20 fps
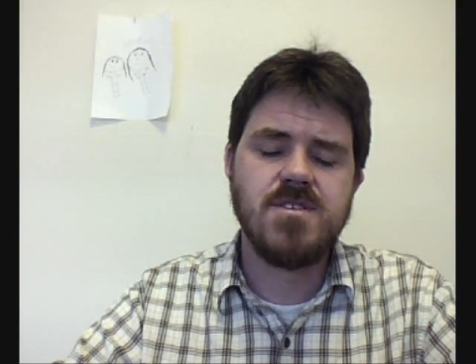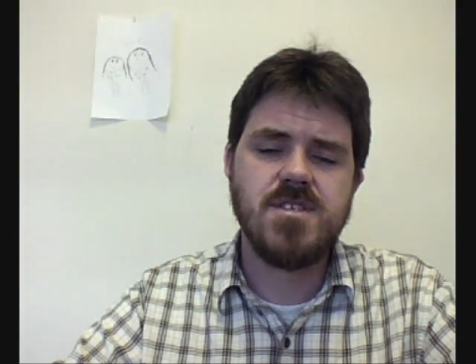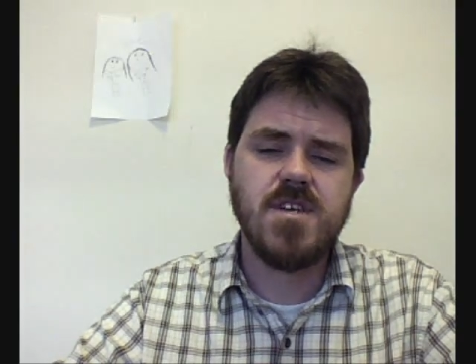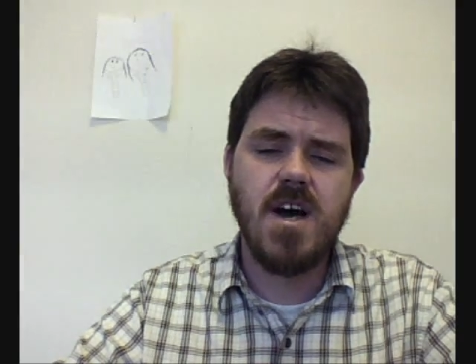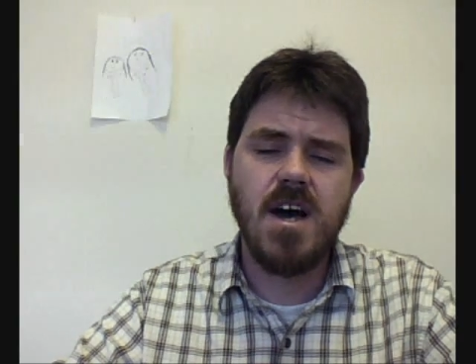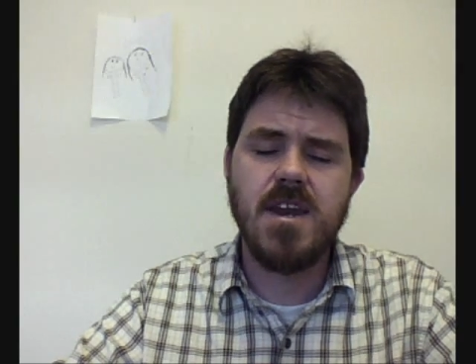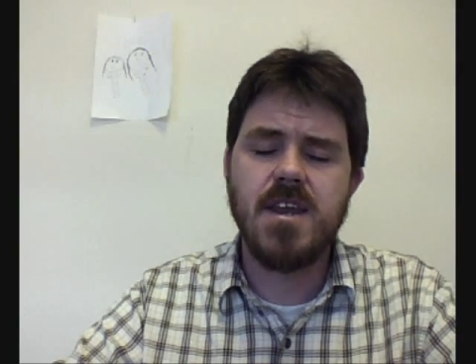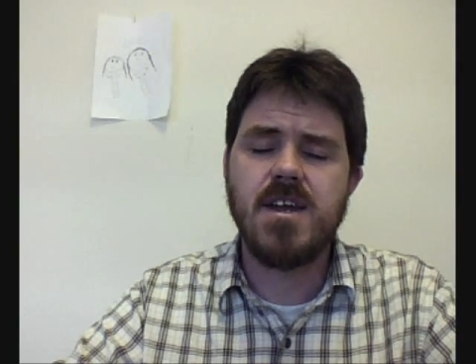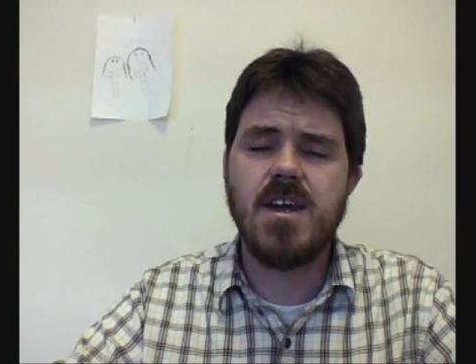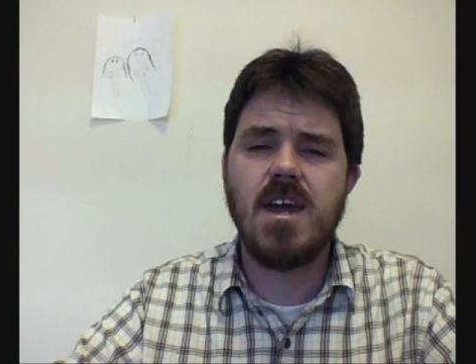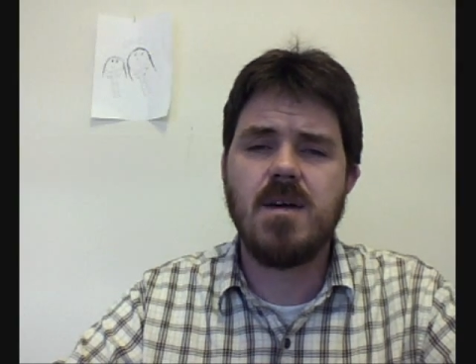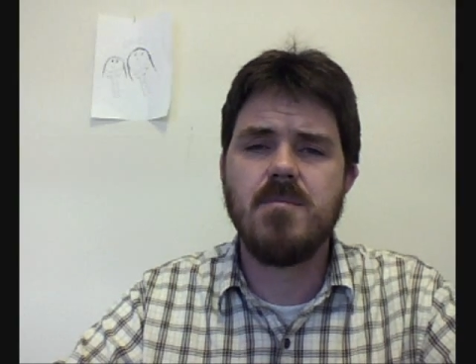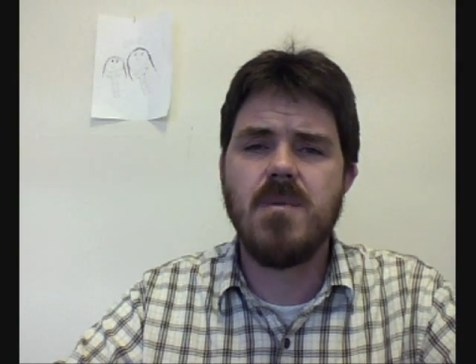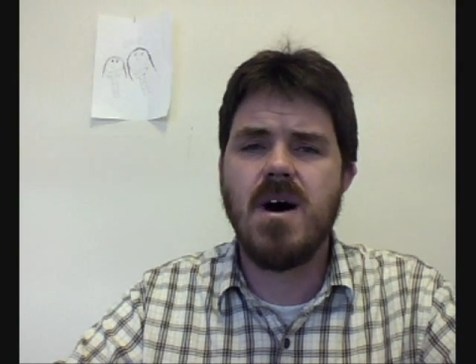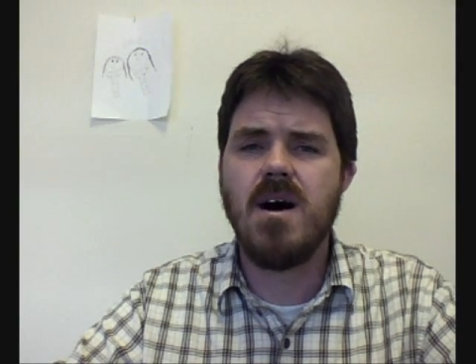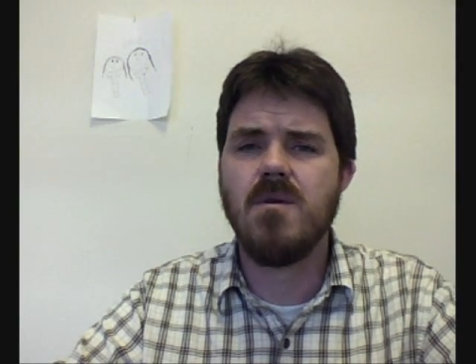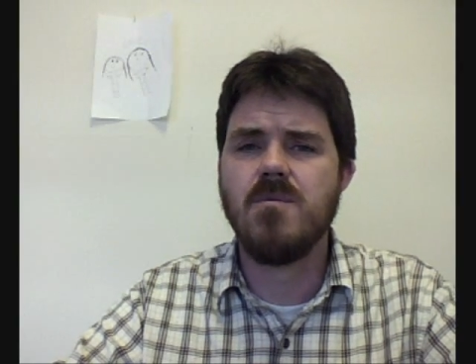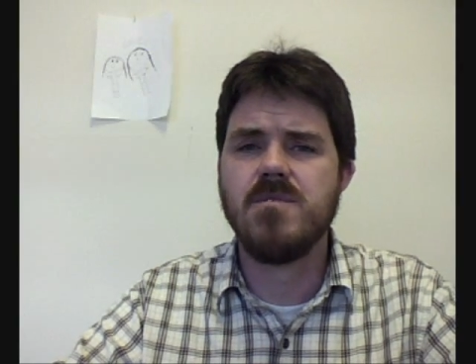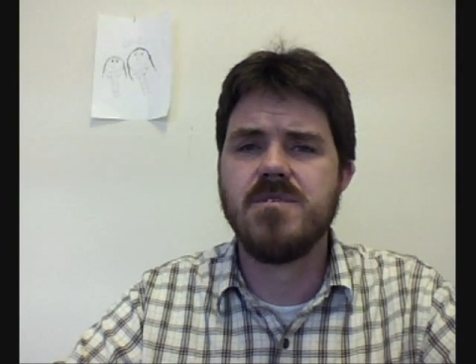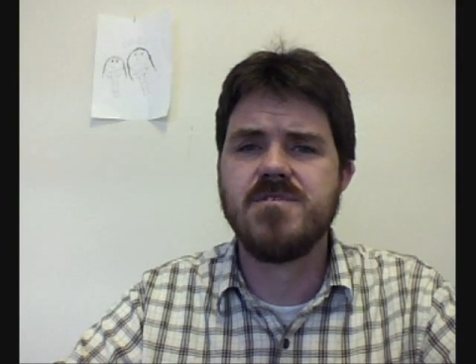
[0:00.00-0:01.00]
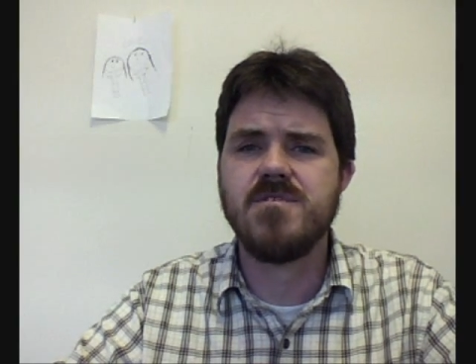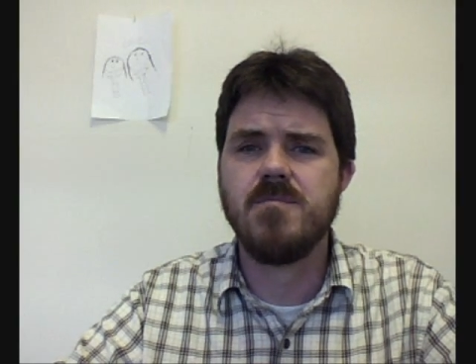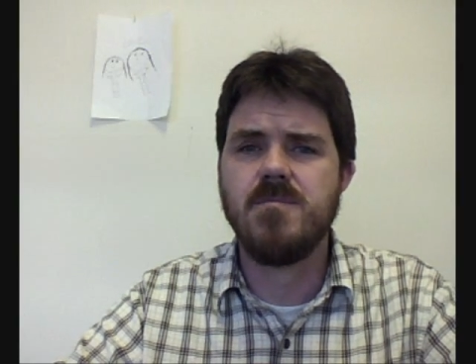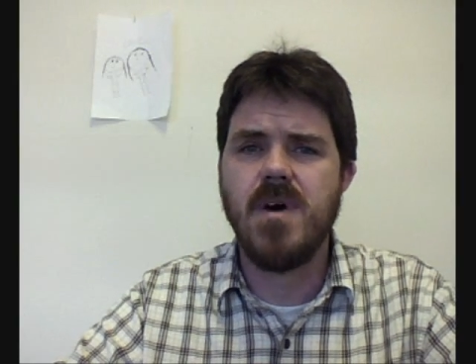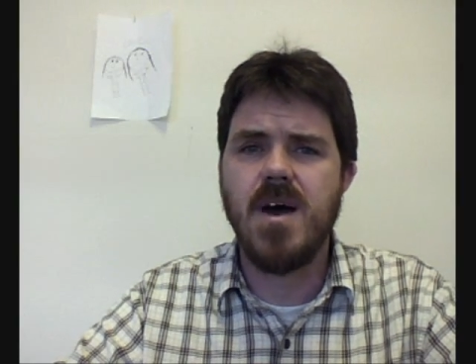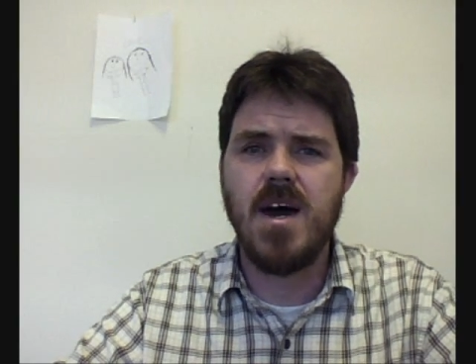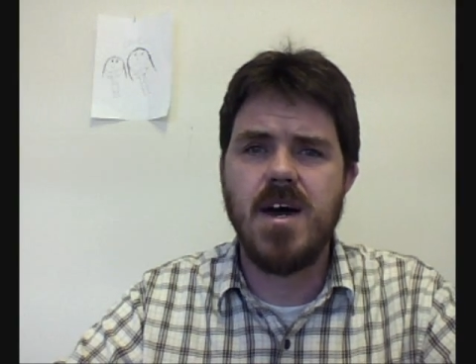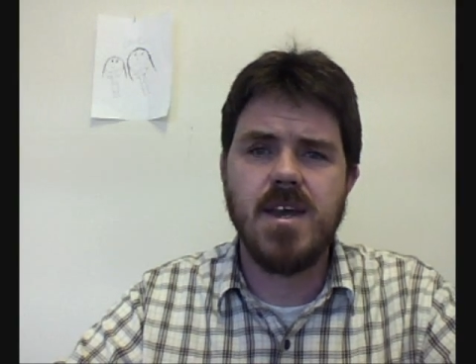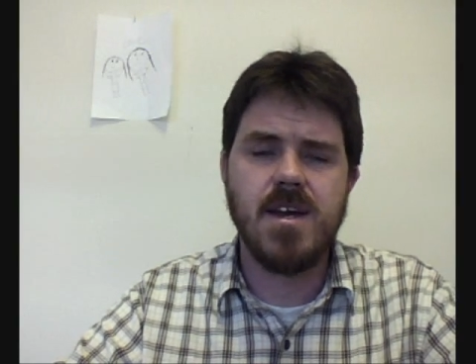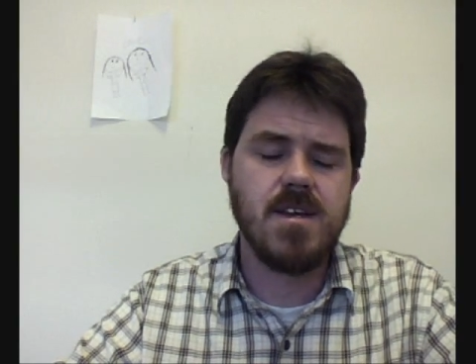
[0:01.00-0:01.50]
China came out with some
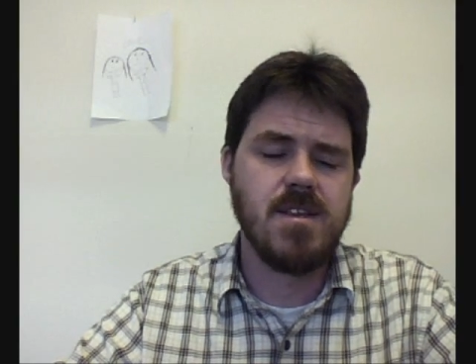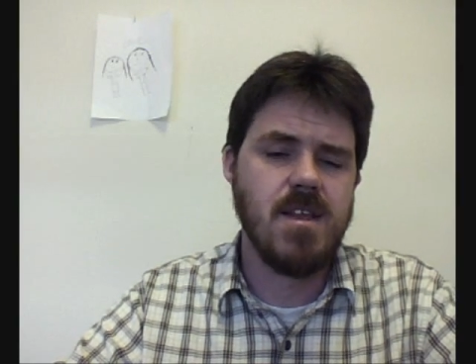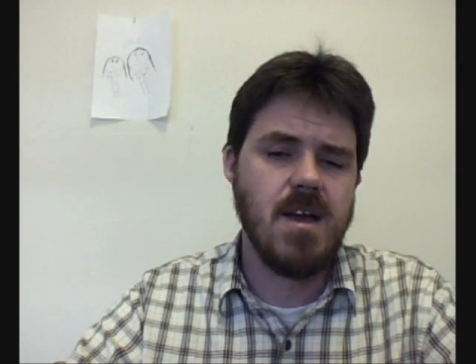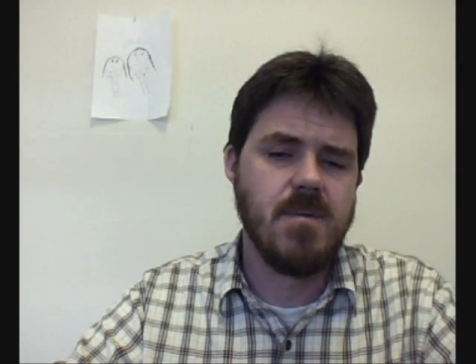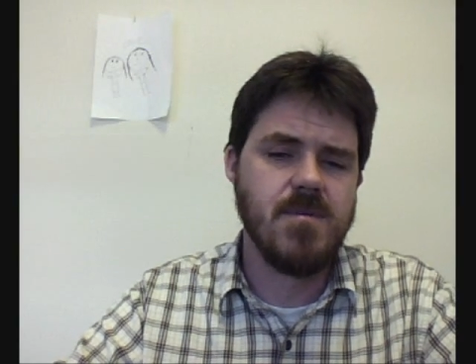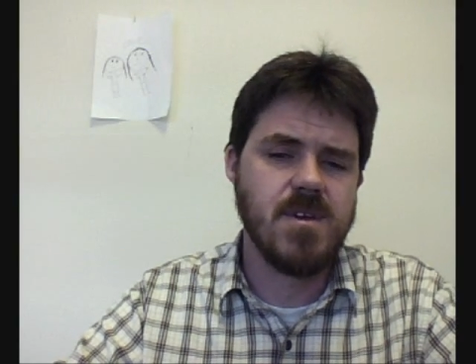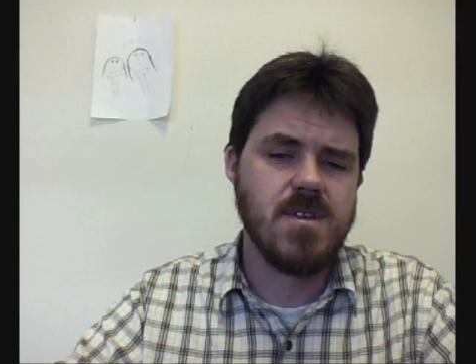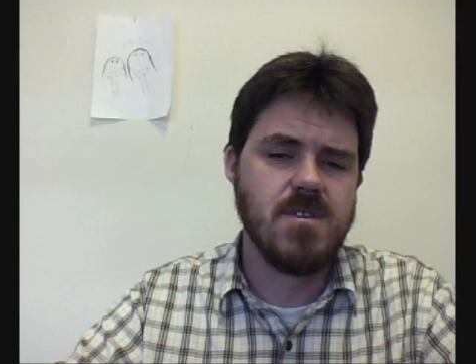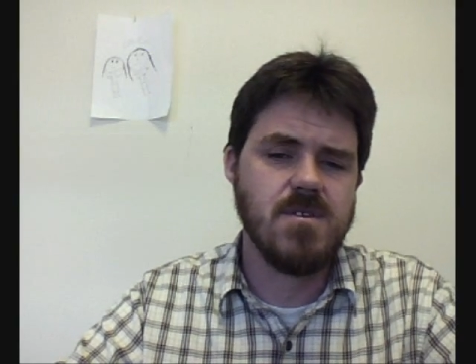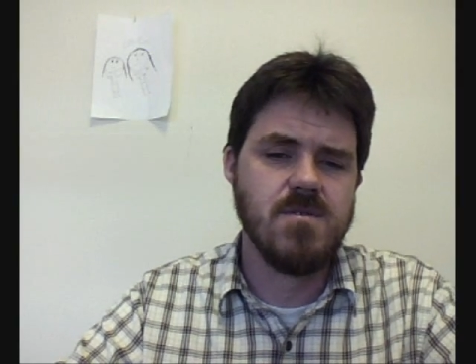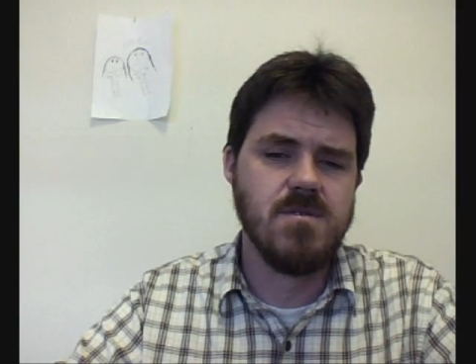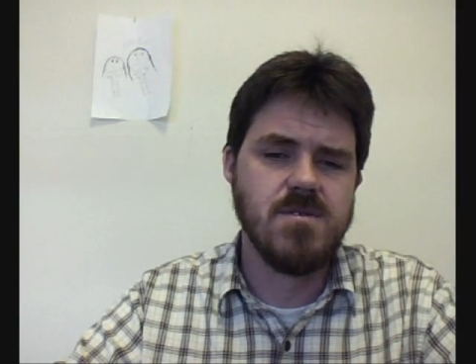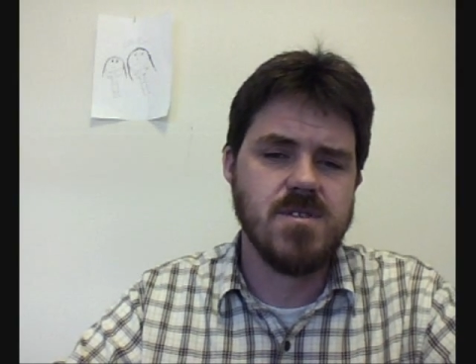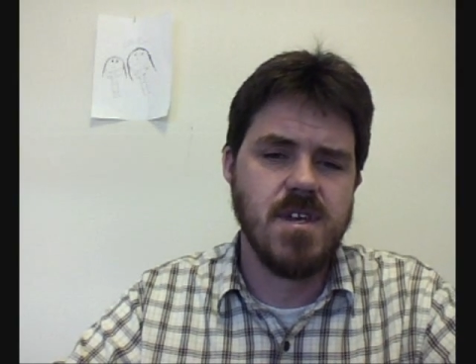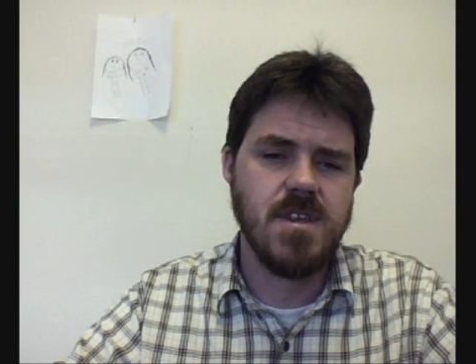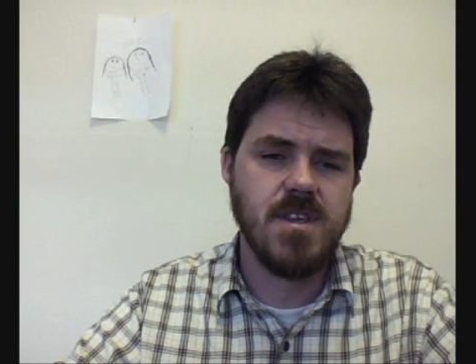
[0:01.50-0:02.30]
bad economic news.